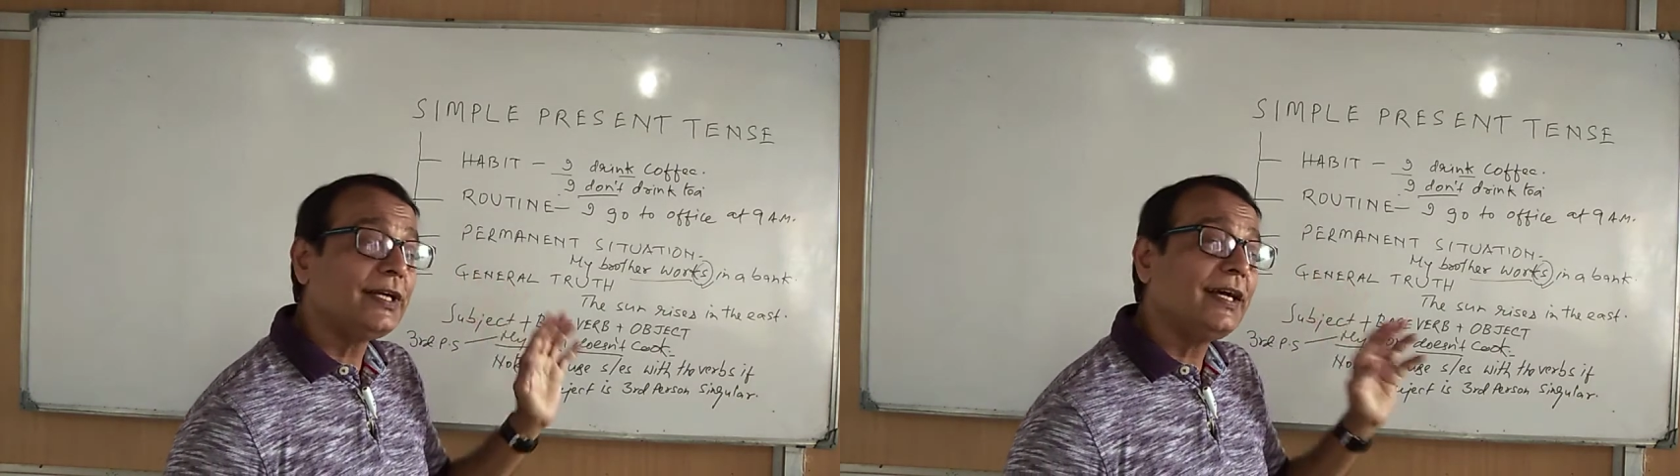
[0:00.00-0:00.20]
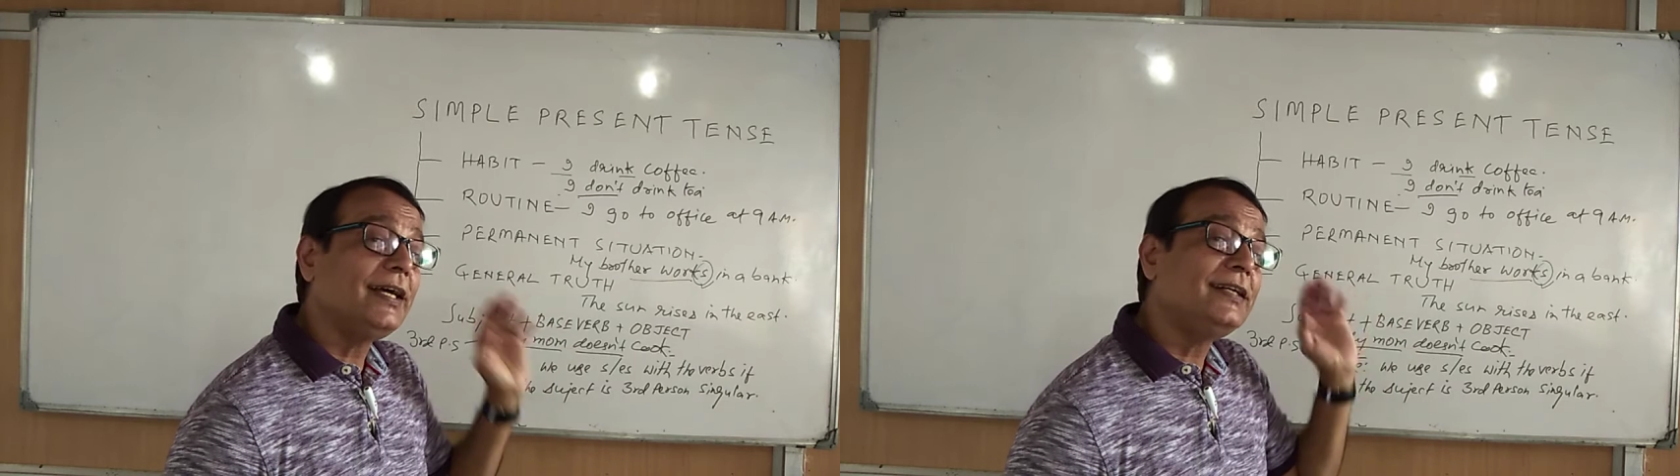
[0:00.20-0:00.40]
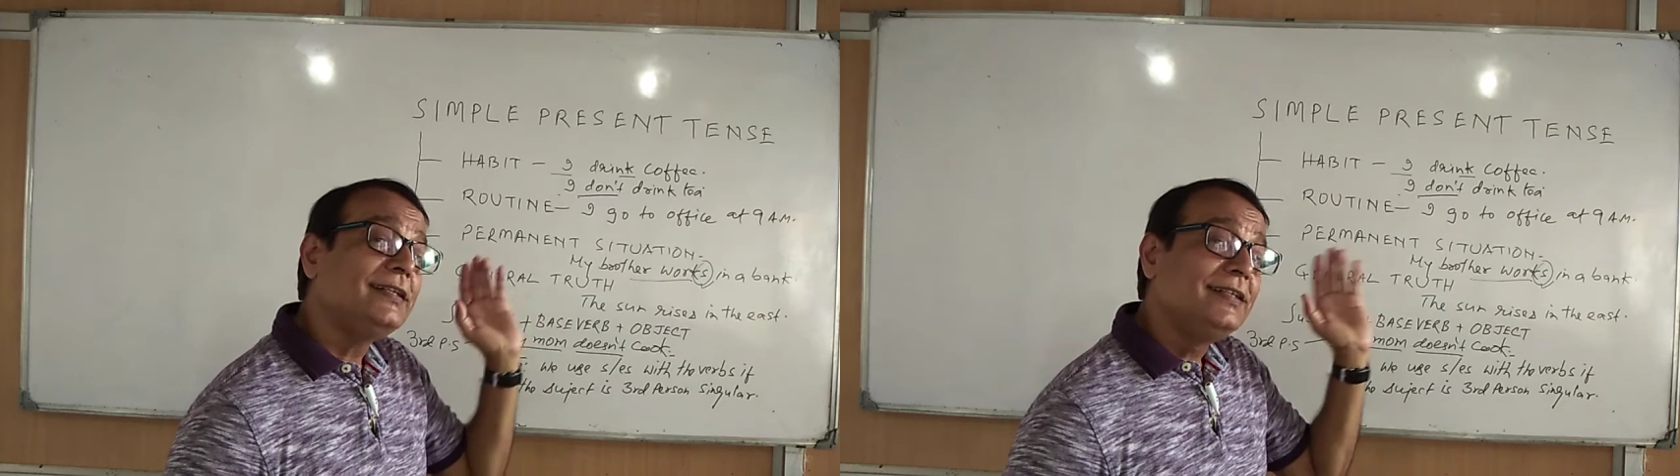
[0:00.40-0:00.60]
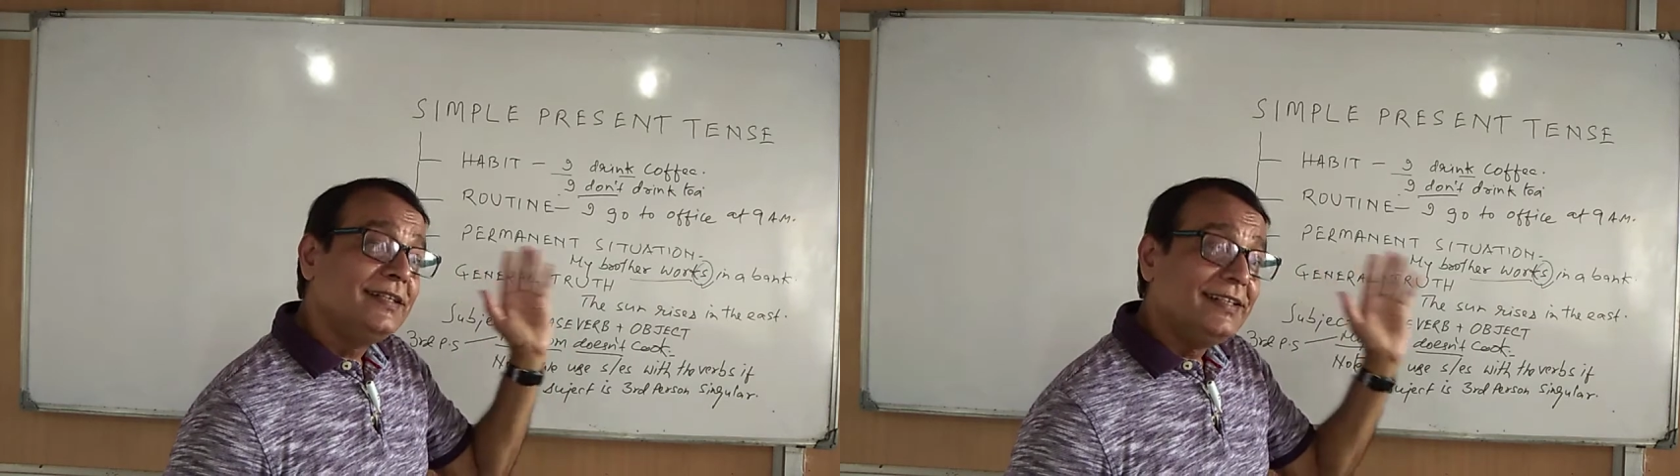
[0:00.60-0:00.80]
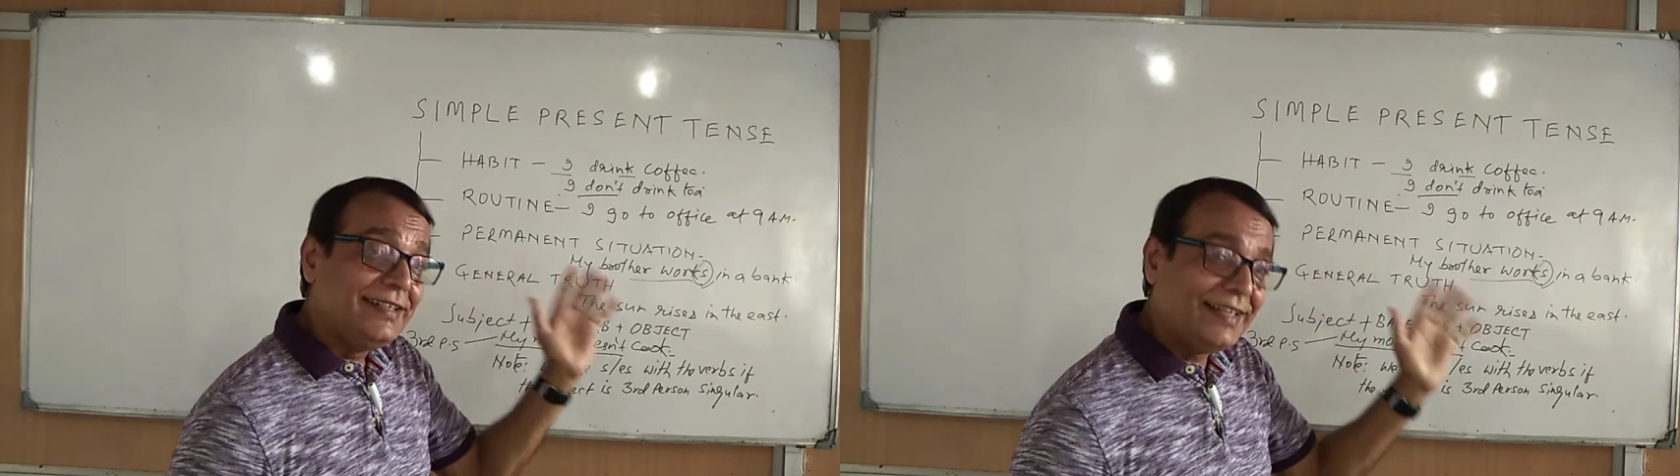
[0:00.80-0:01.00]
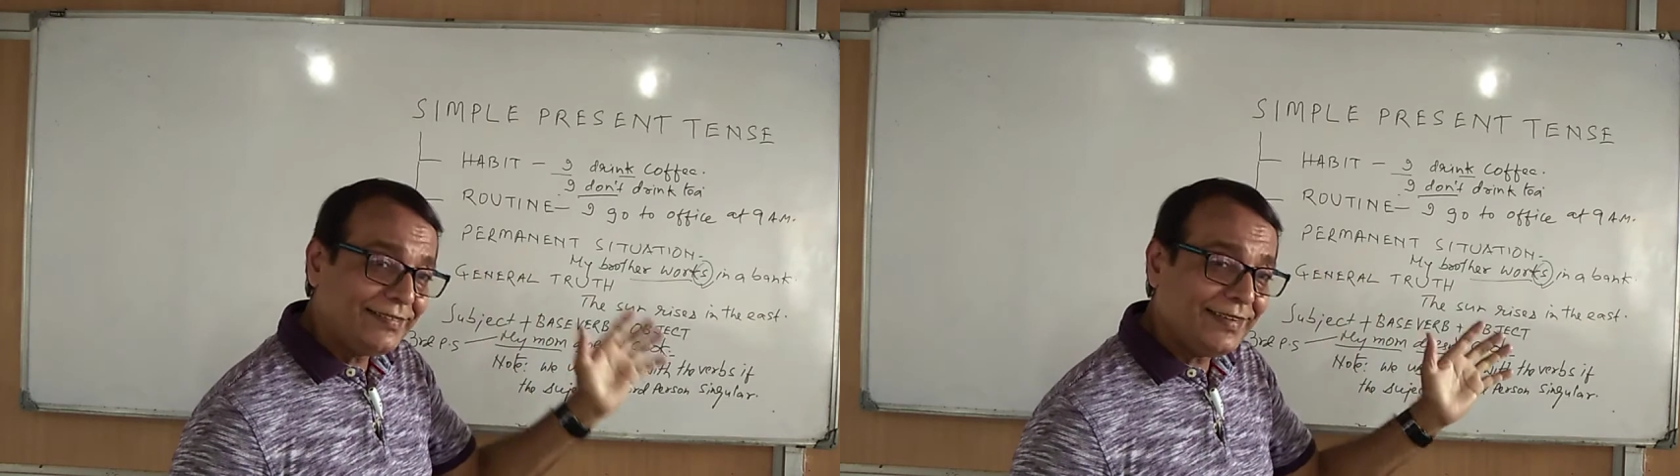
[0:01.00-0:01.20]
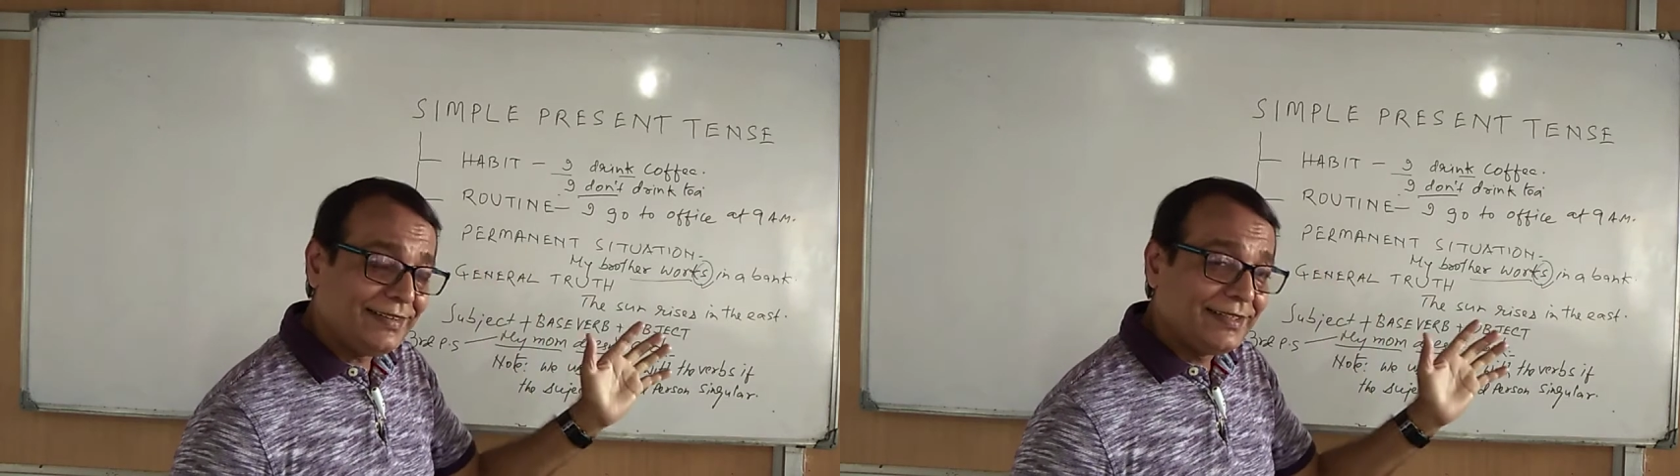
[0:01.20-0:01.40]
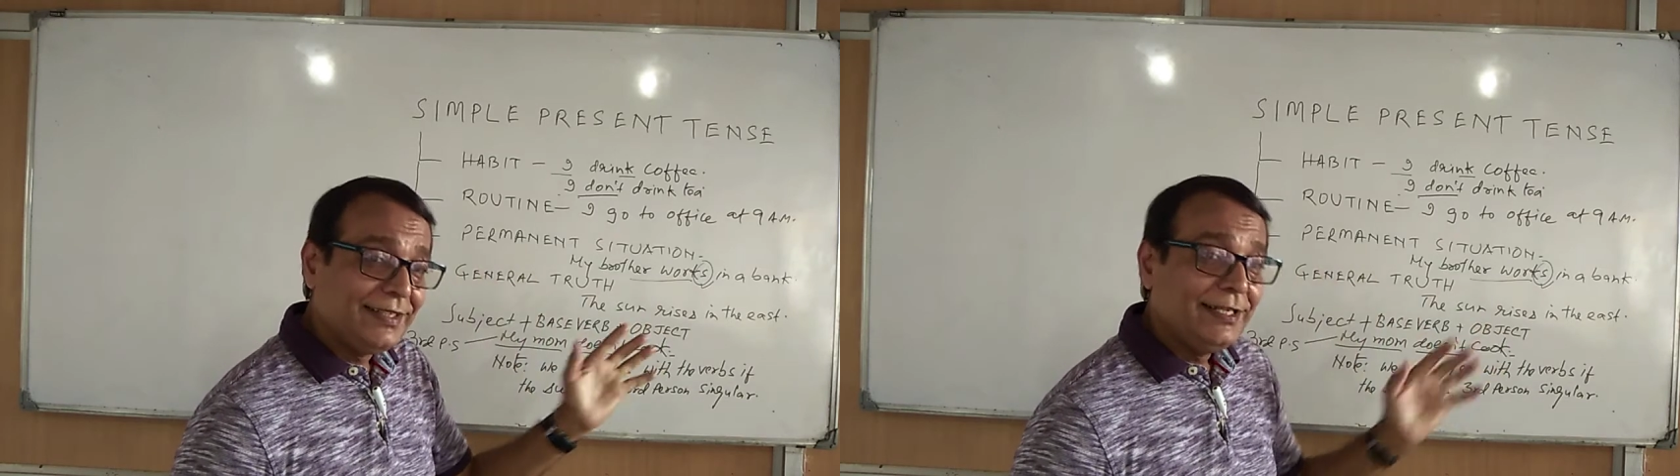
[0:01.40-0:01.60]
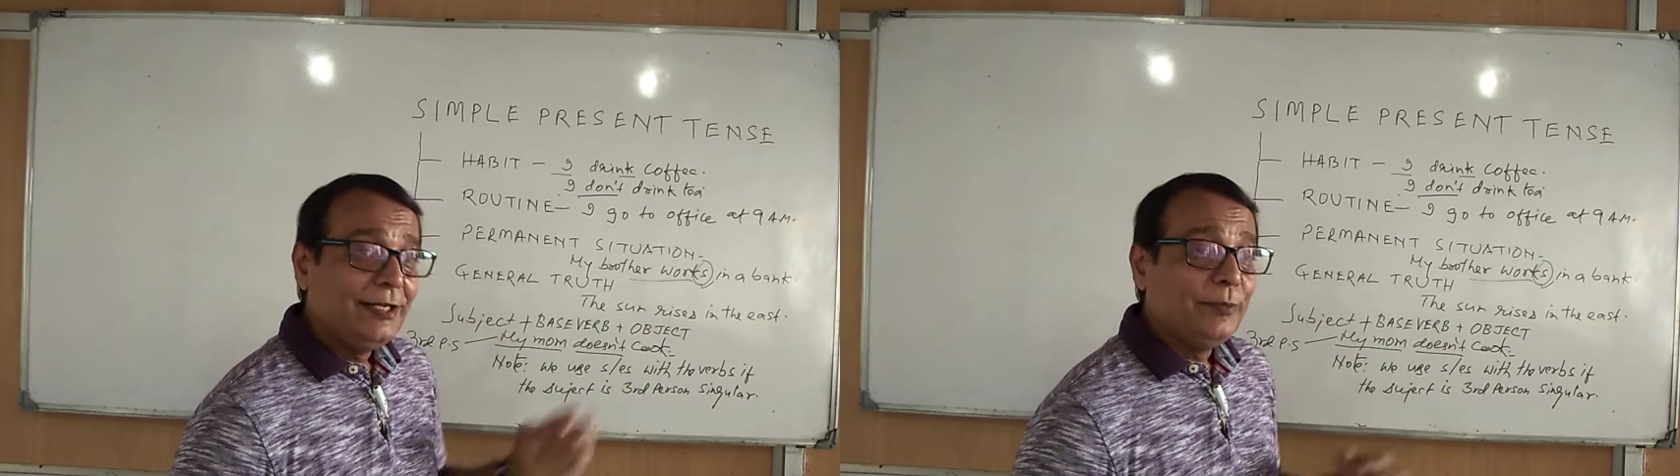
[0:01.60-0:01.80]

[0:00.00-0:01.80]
and doesn't.